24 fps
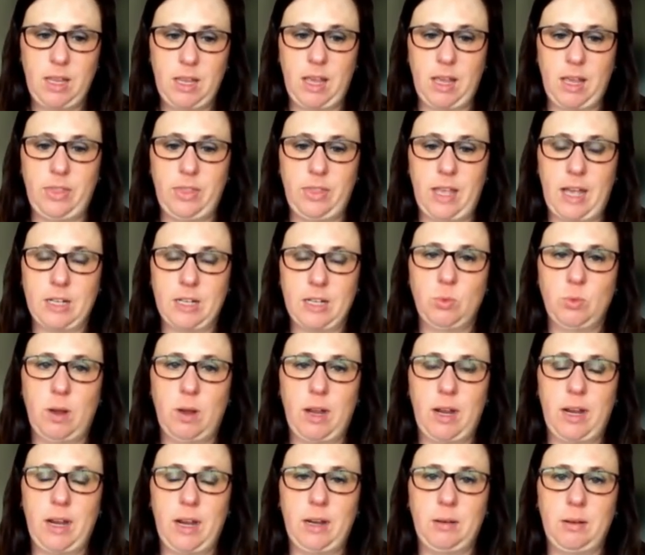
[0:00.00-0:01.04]
And that's
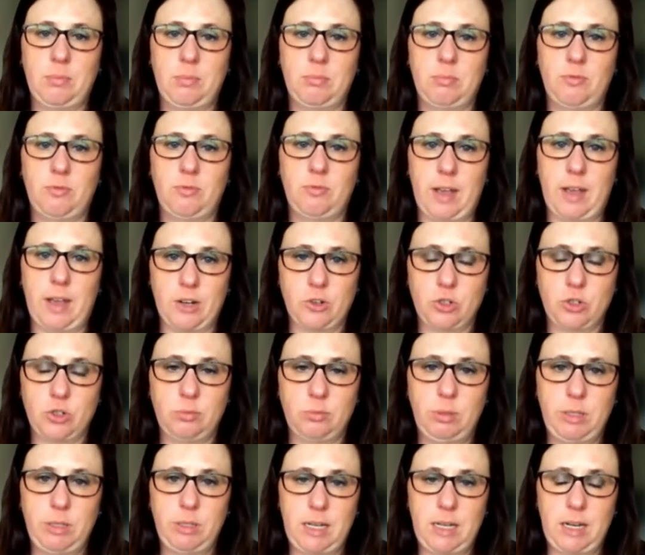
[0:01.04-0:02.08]
why vaginal
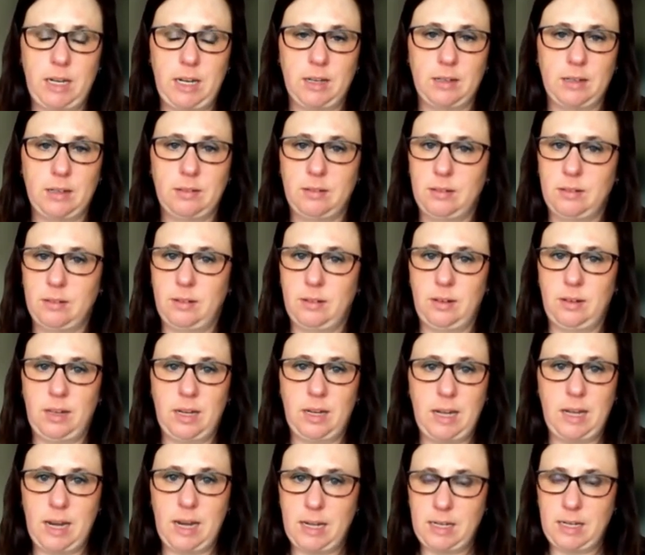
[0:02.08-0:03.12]
bleeding
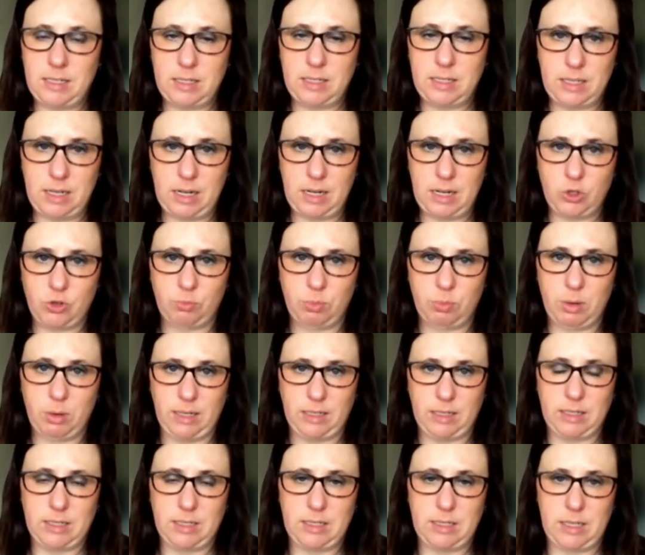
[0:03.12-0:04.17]
in any stage of
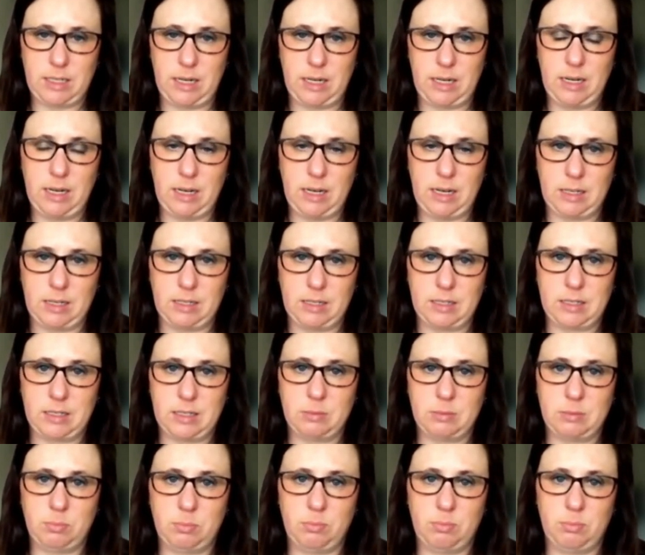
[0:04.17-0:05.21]
pregnancy
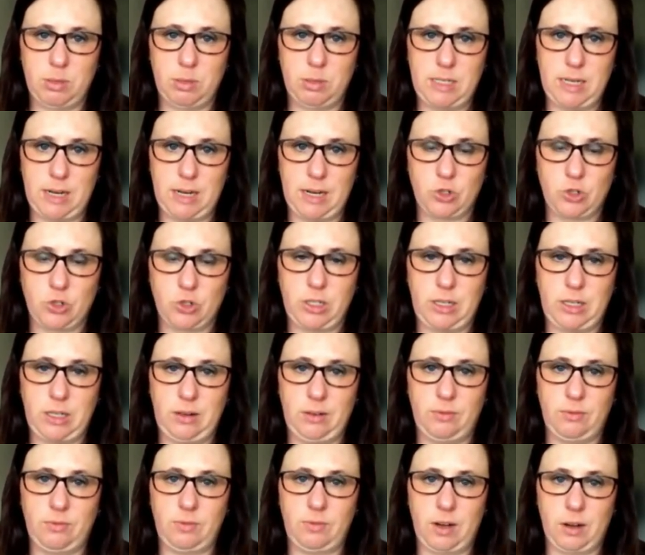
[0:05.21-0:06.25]
is
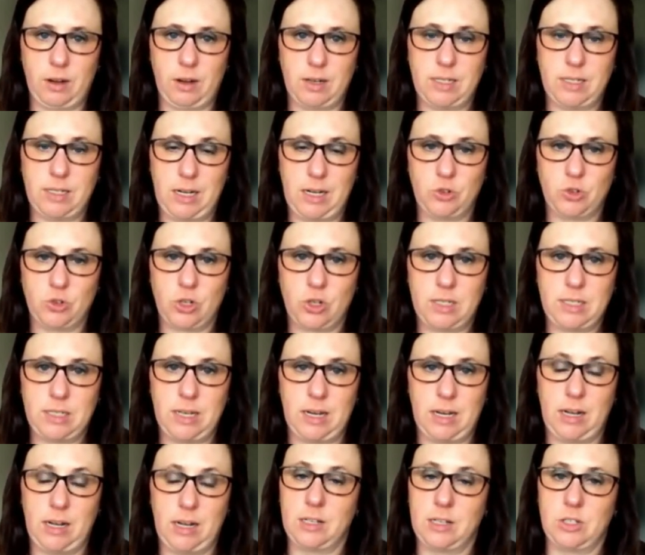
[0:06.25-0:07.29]
potentially very dangerous,
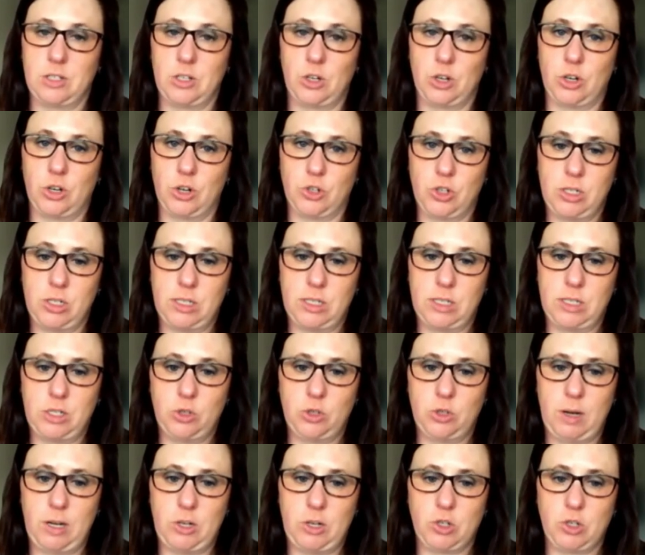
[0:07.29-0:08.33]
and it is an urgent
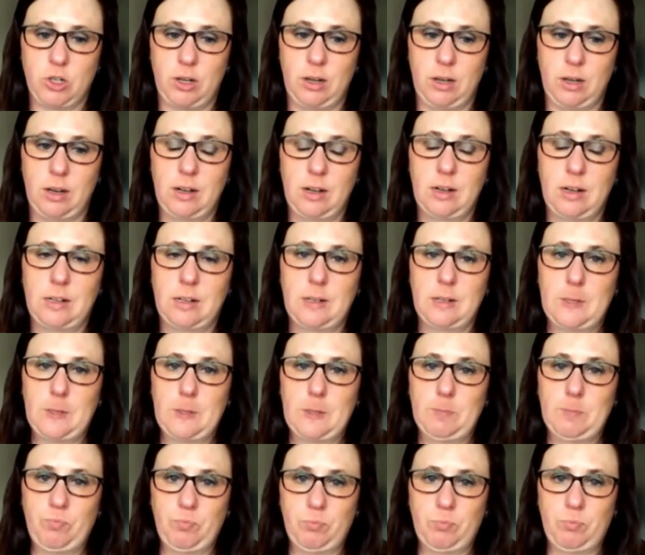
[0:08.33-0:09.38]
situation
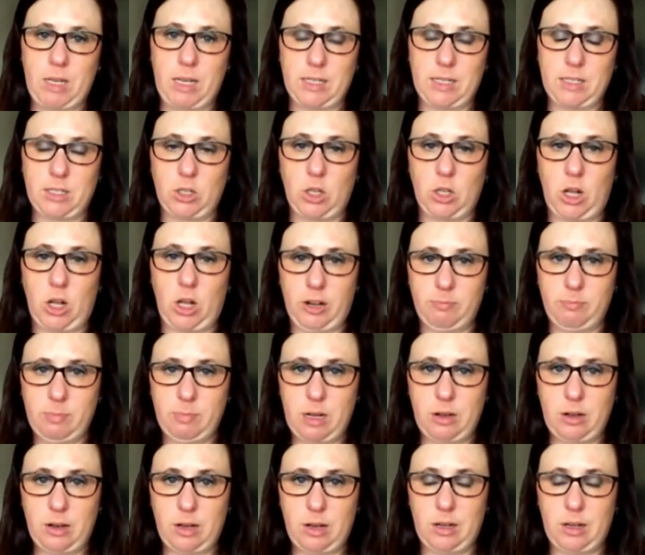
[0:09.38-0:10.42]
because a lot
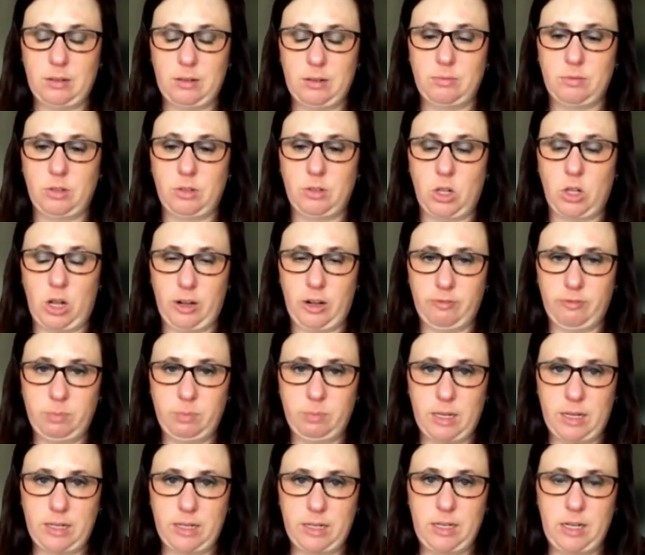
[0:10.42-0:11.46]
of
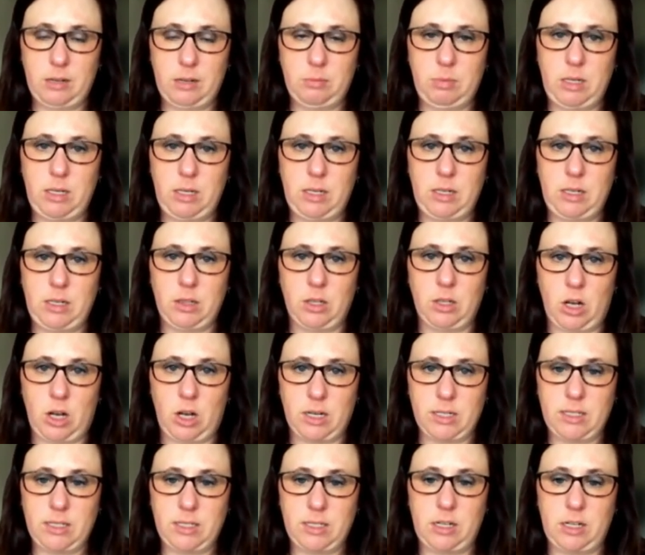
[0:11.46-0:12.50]
blood can be
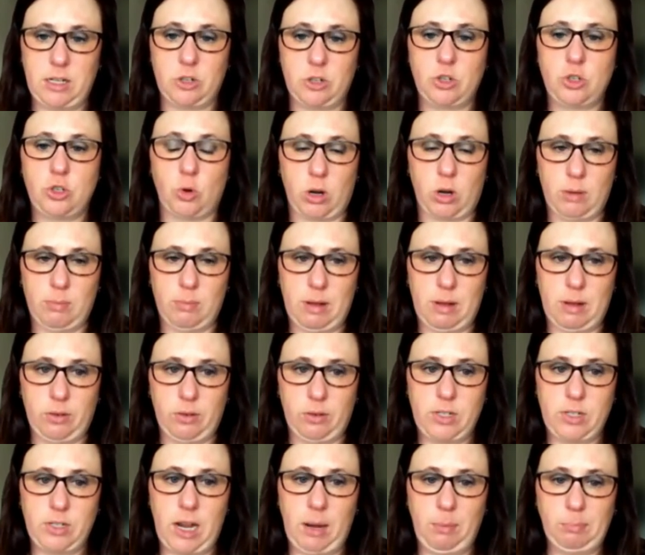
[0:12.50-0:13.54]
lost in a short amount of
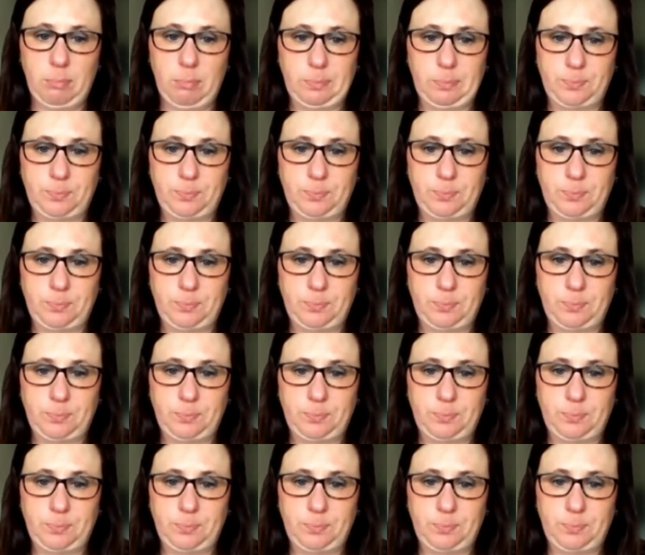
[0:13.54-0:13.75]
time.